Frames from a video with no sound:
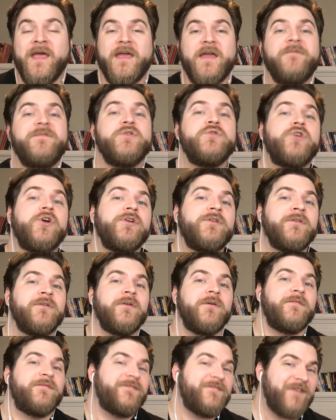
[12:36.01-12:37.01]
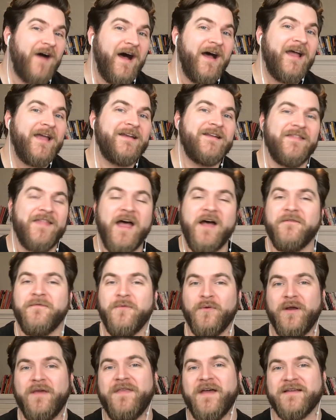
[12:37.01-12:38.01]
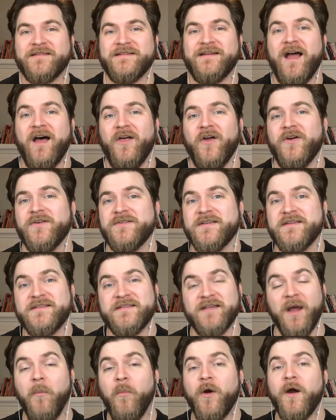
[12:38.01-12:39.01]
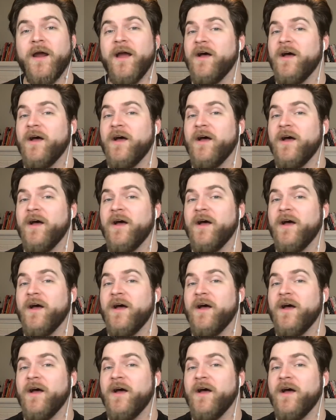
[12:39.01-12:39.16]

if you couldn't find that $40,000 somewhere